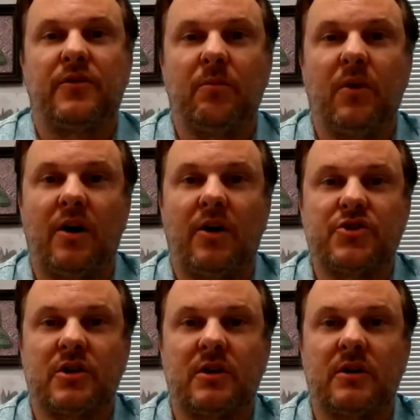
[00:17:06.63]
from
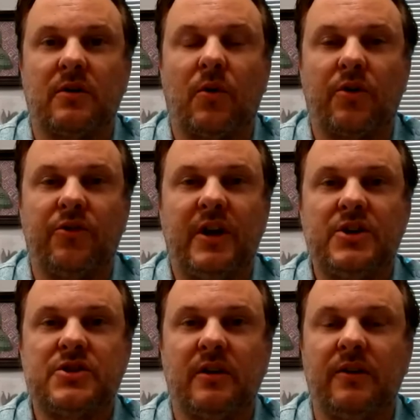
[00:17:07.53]
larger
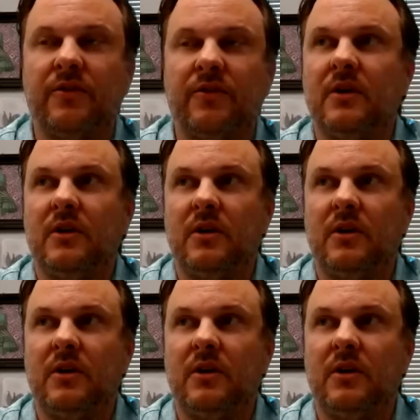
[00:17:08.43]
organizations,